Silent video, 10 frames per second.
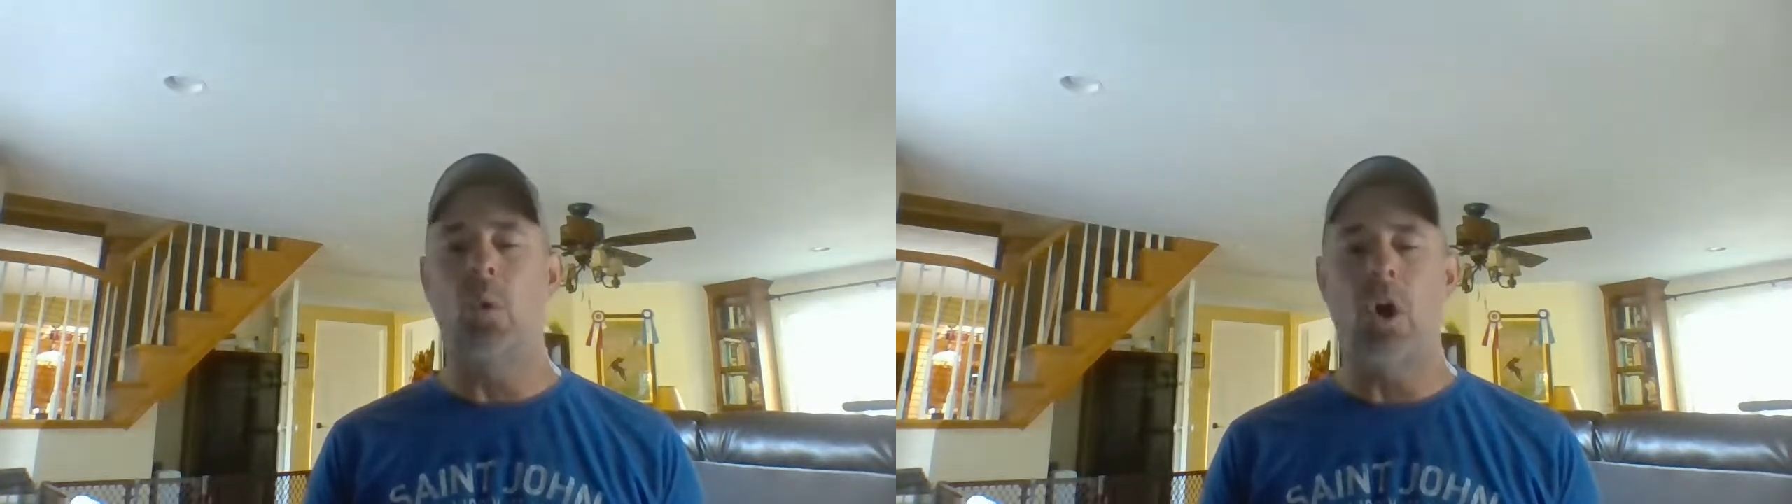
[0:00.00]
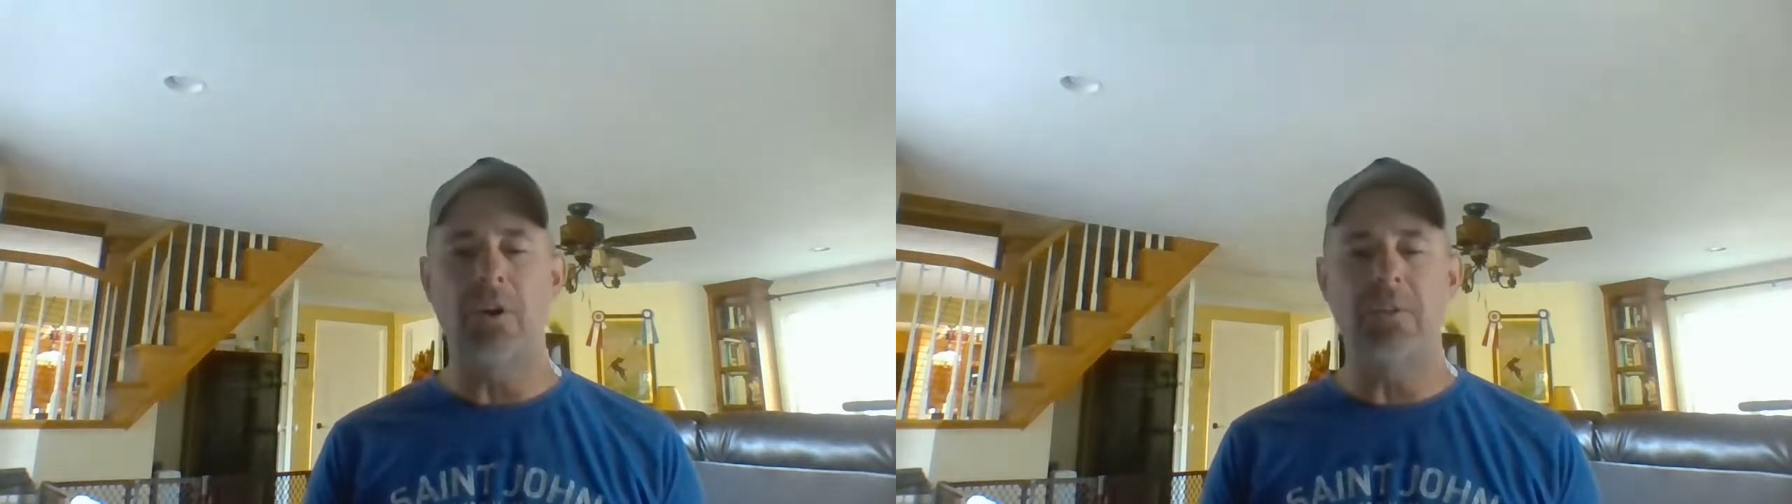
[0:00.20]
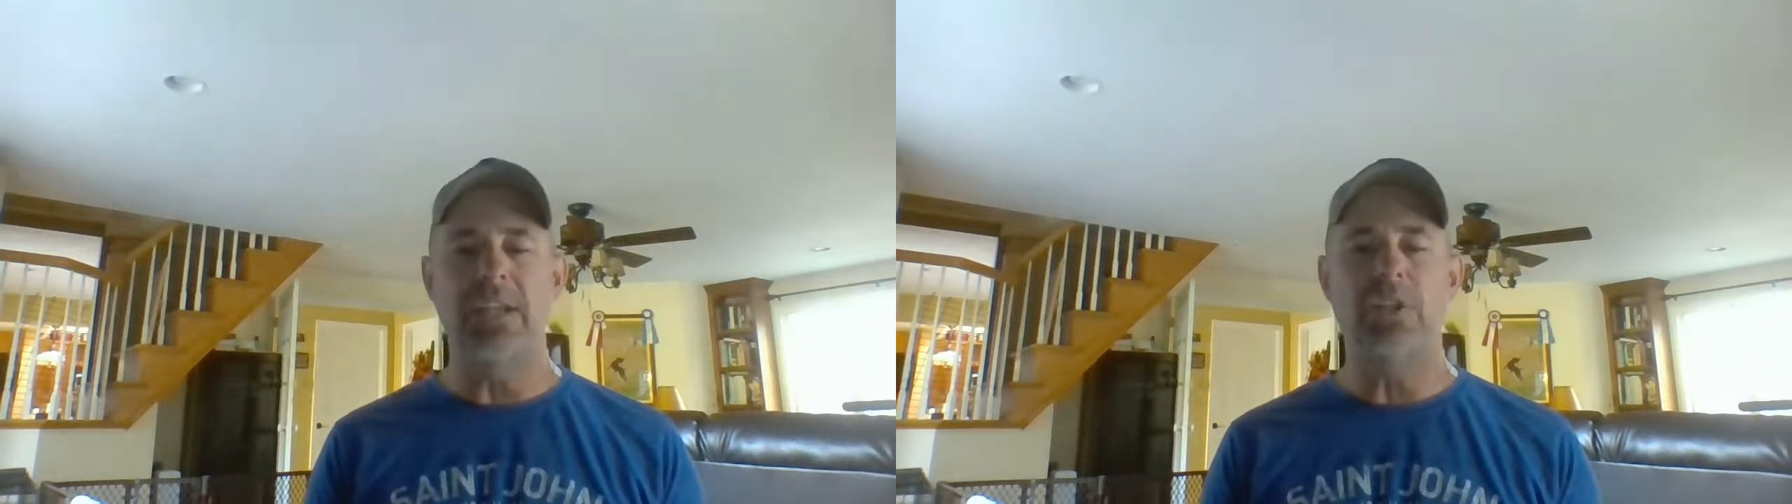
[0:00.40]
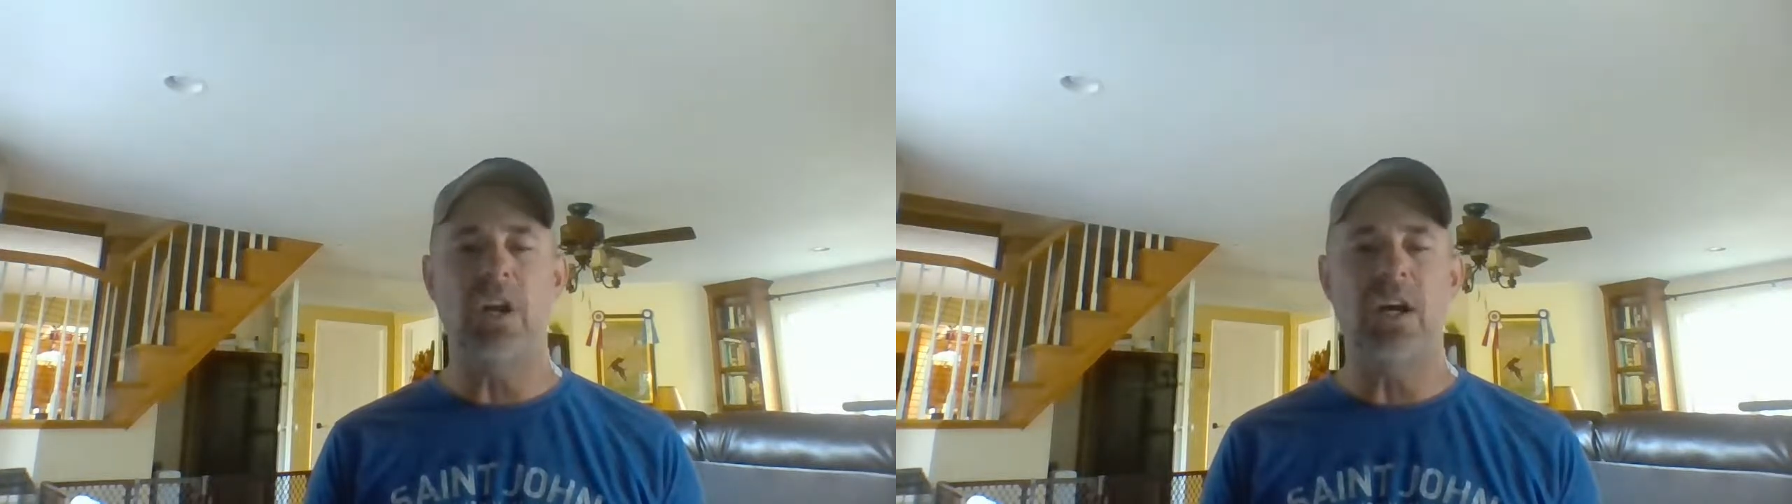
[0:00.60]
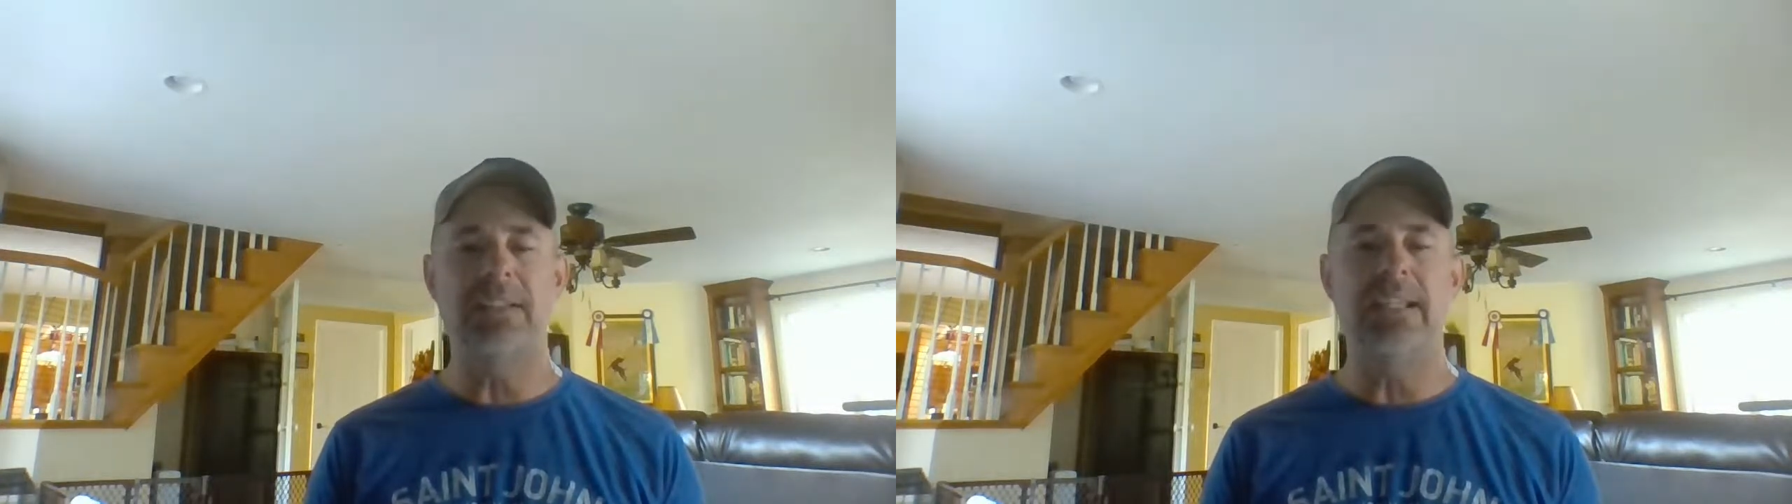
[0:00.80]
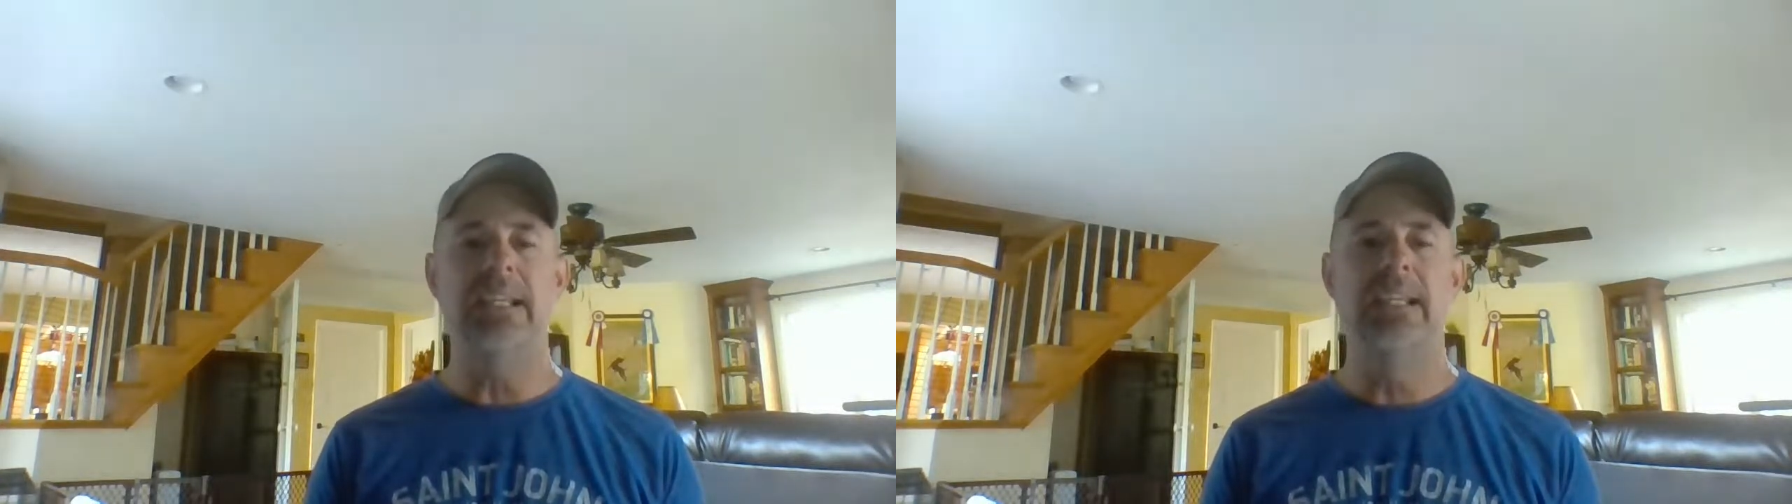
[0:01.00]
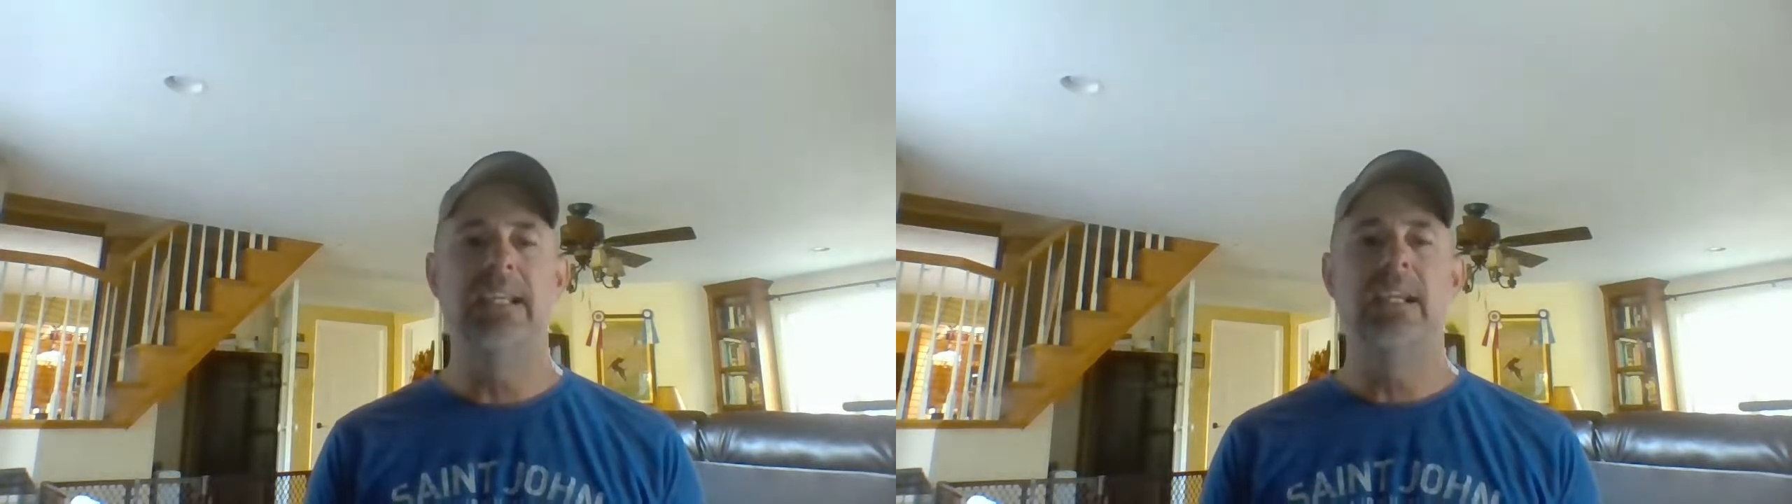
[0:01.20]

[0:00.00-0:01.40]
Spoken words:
water that you're hunting,